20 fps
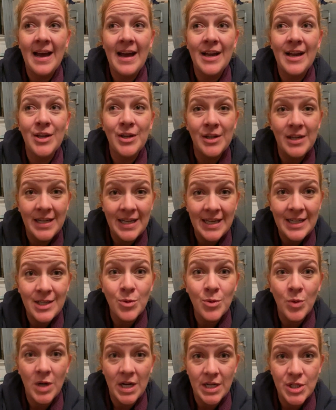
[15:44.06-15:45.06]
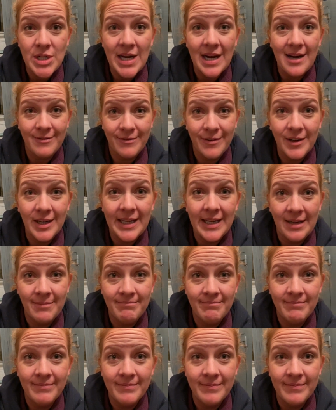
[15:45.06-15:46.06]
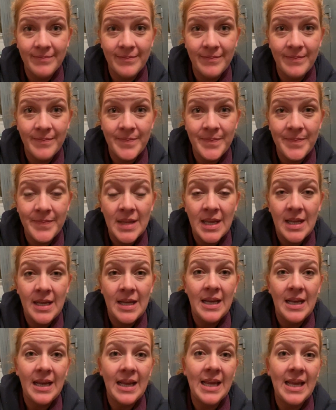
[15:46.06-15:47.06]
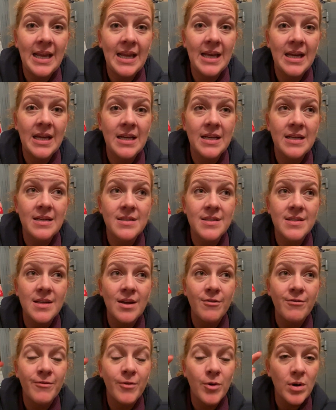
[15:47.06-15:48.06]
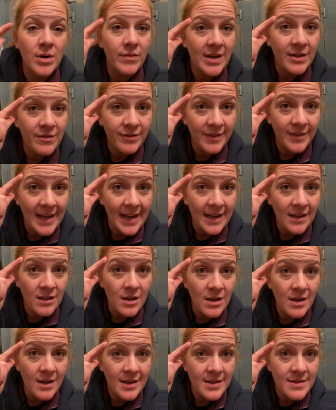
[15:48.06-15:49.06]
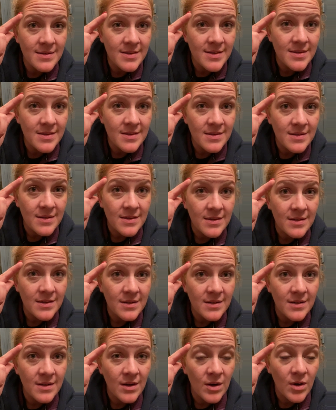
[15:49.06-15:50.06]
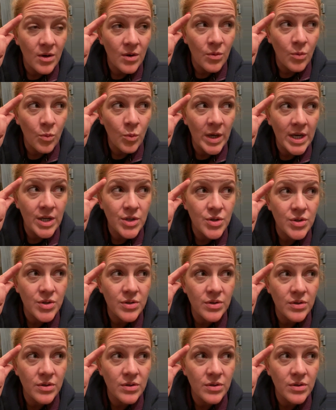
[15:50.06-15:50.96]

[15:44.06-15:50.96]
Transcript: You need to watch out for him. He is for red flag laws, which